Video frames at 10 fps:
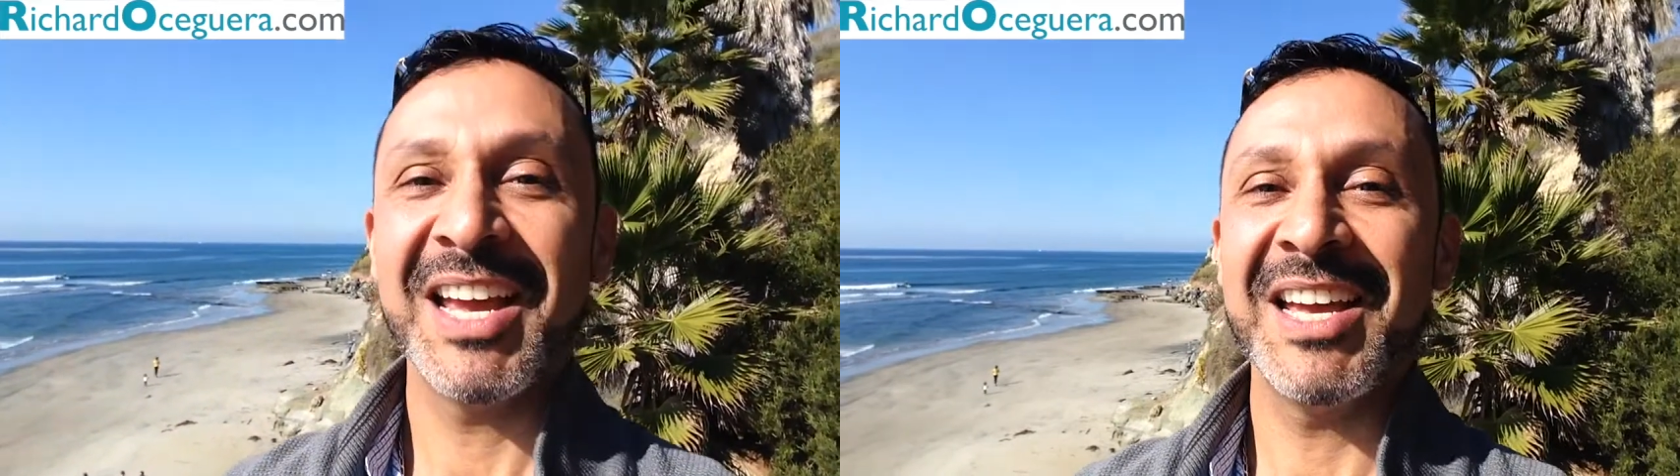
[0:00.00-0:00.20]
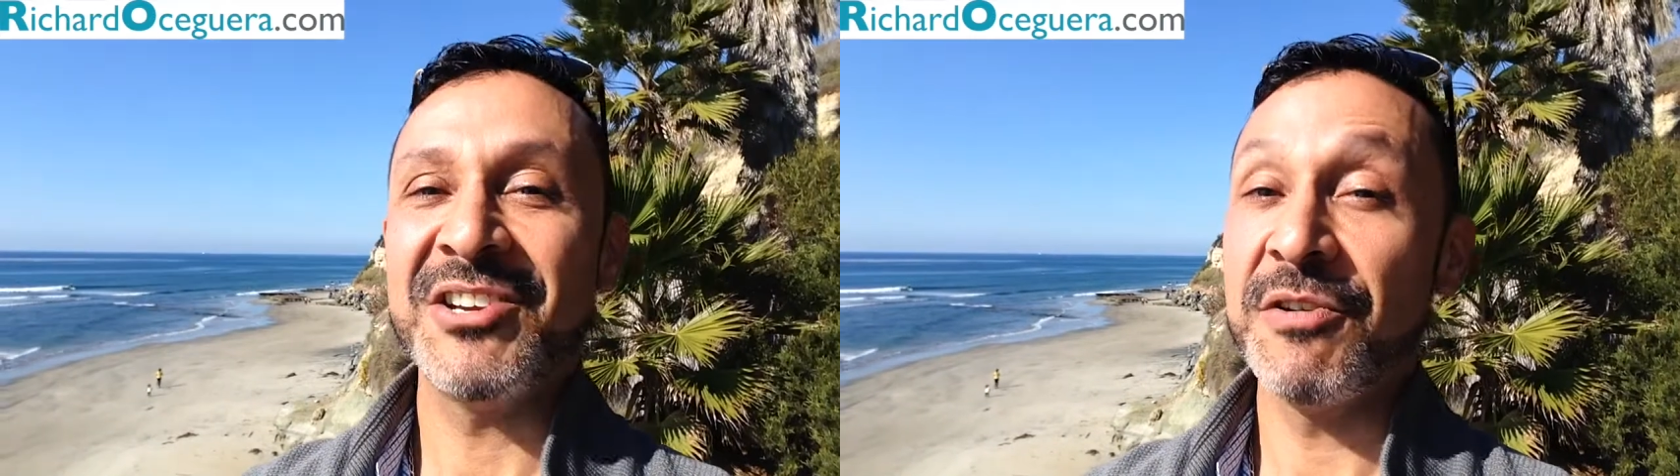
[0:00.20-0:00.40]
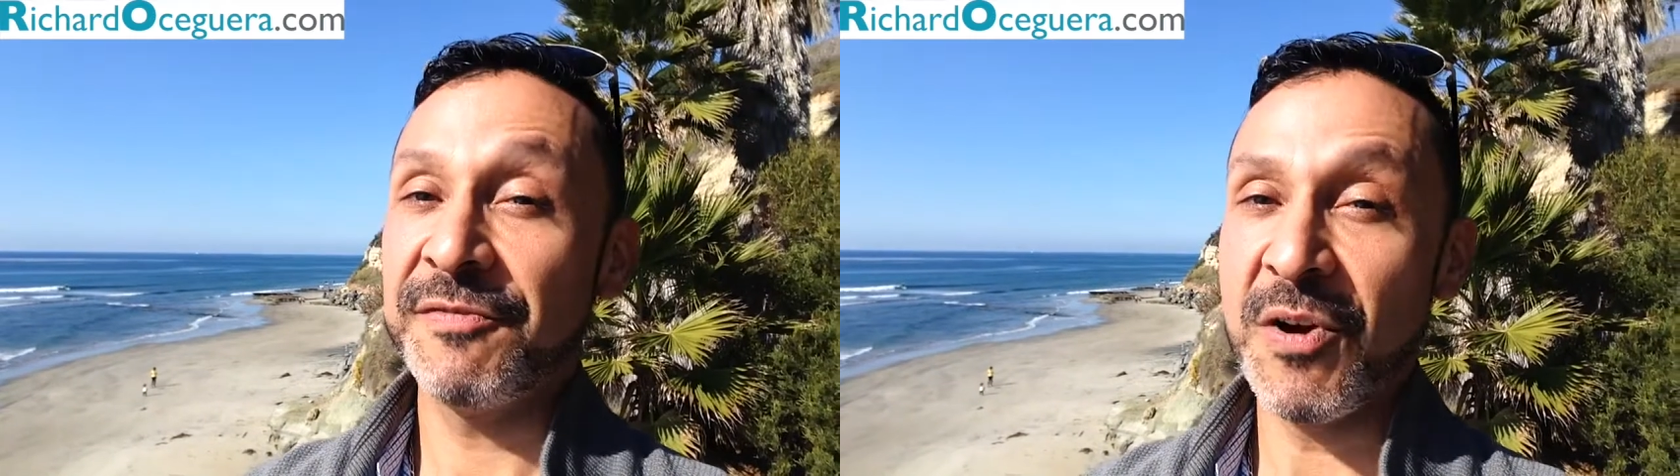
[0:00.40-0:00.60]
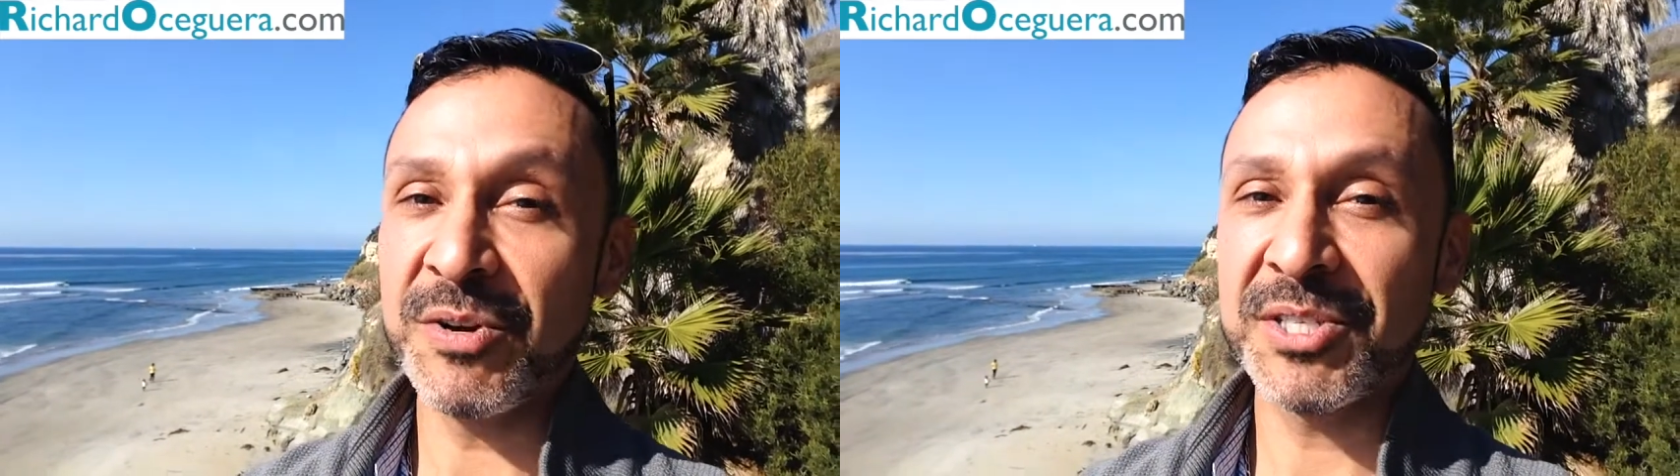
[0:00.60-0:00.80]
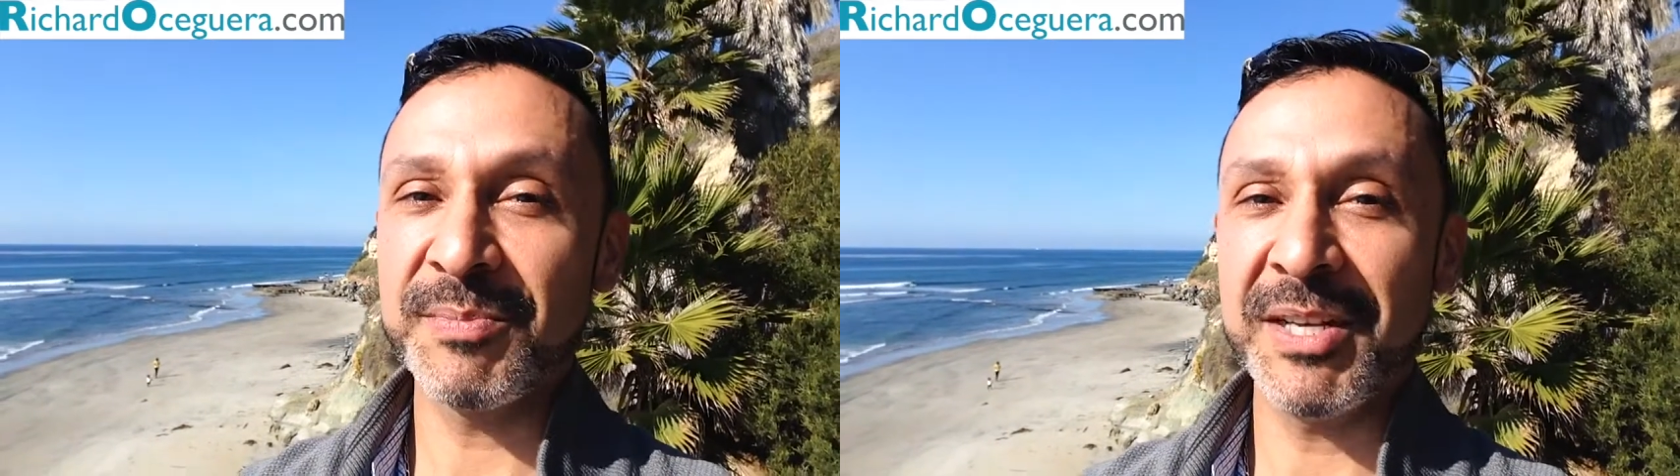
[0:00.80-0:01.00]
and no
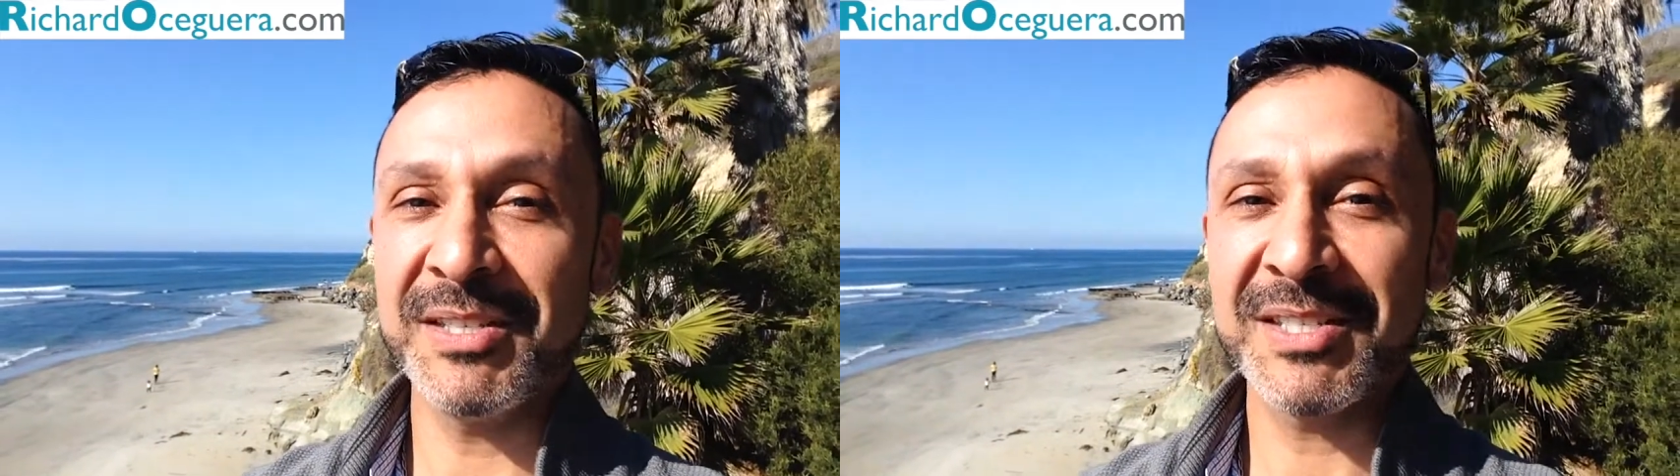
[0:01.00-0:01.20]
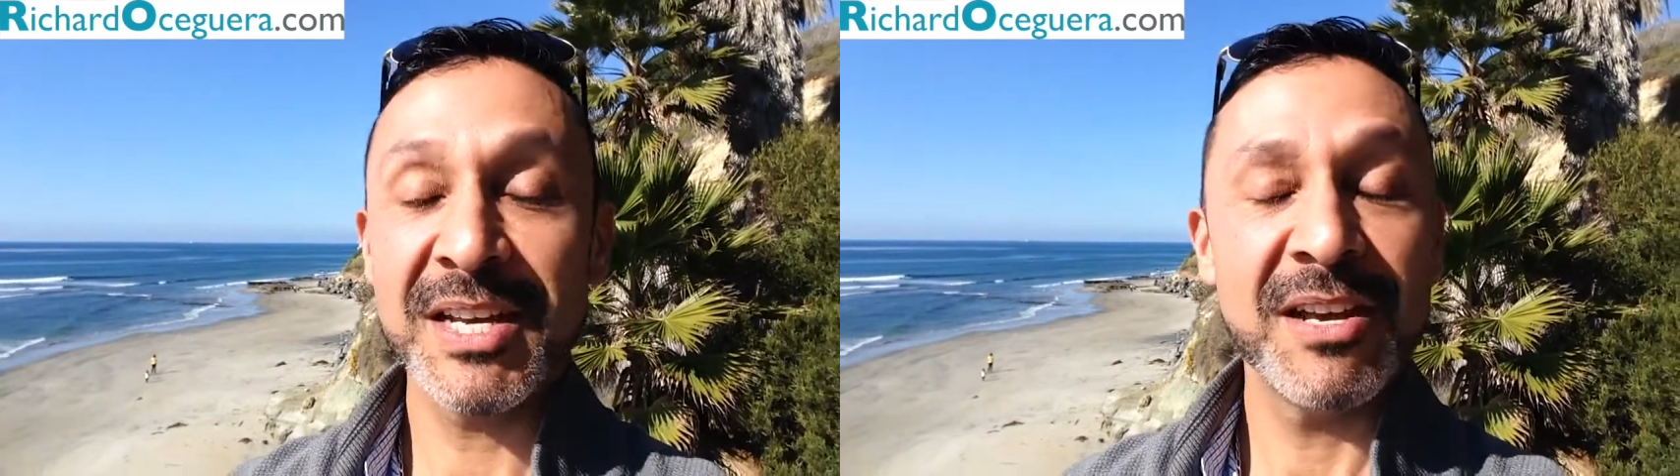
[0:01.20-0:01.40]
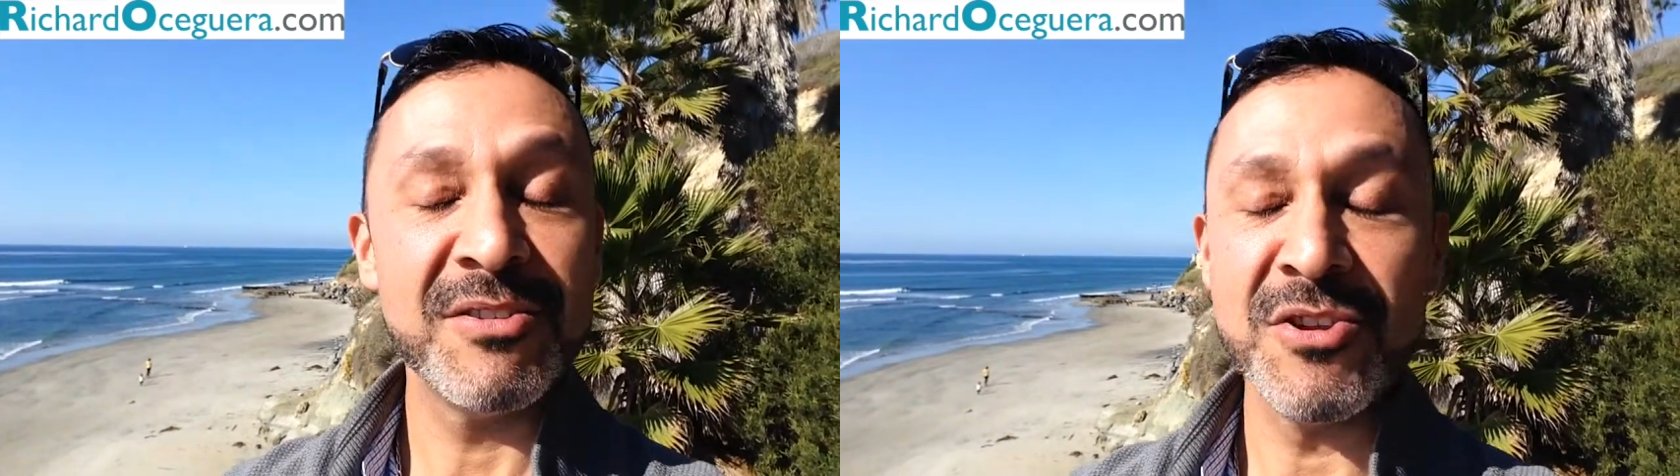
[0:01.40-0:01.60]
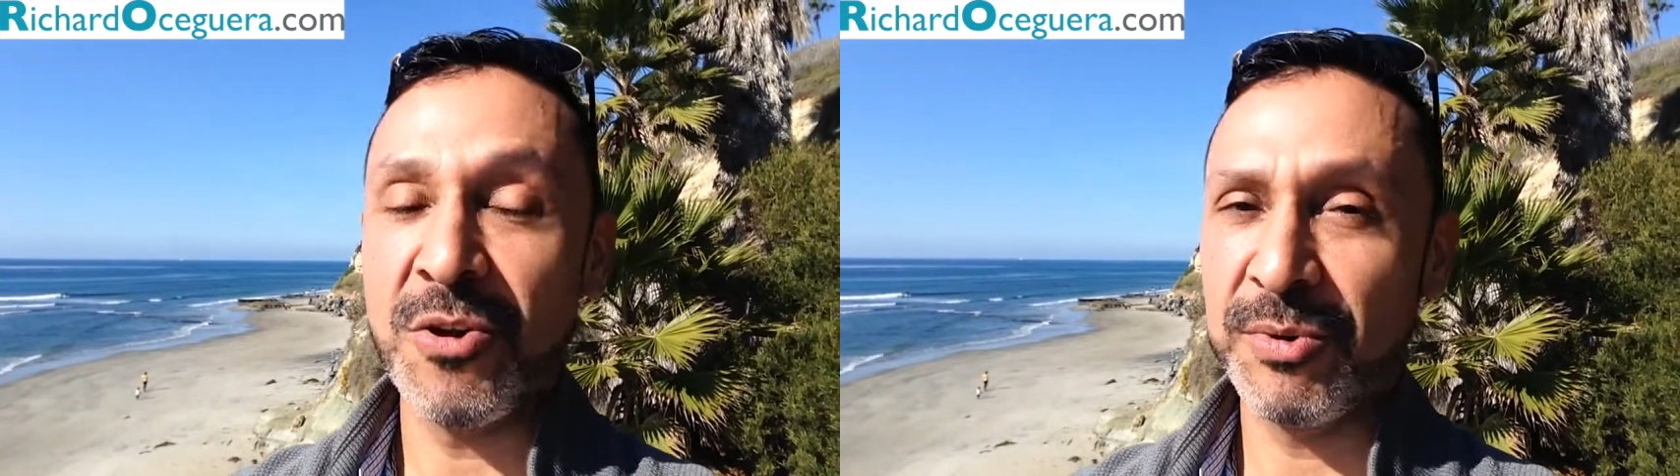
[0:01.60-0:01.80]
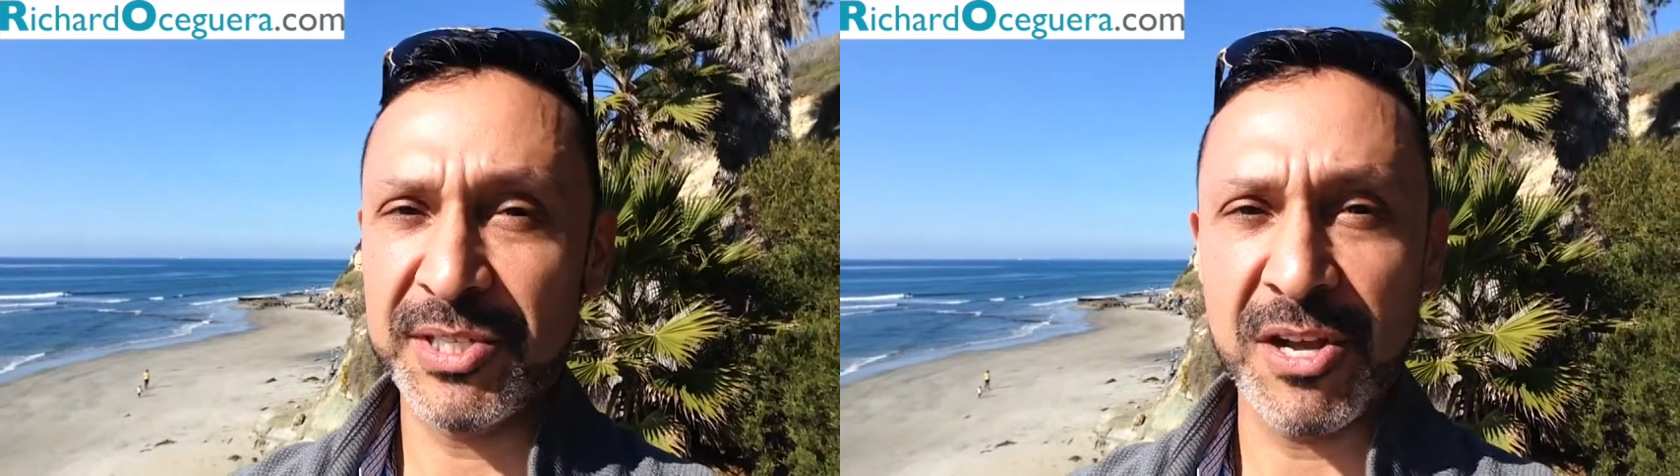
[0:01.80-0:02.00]
focus means
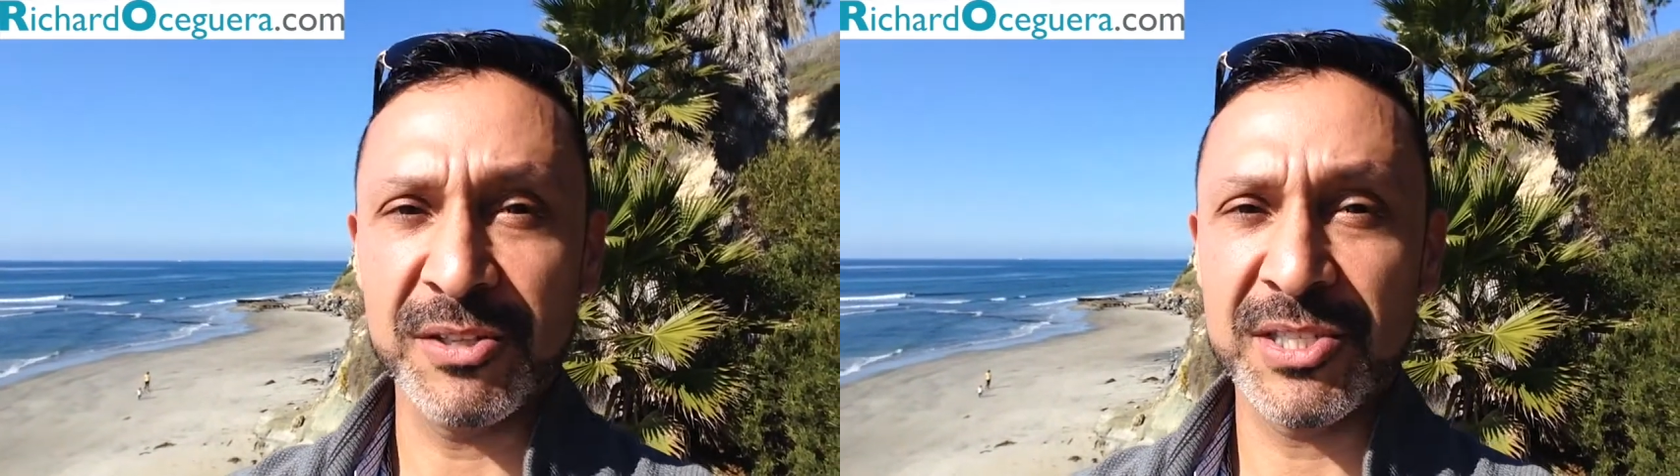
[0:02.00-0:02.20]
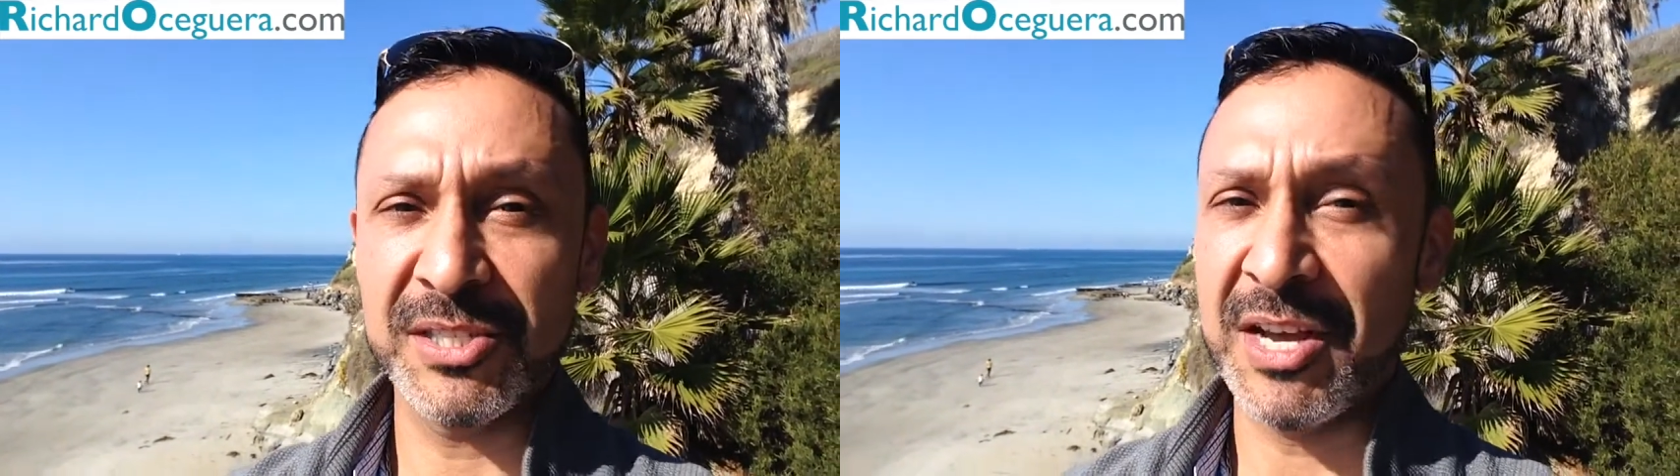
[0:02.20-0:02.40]
no results.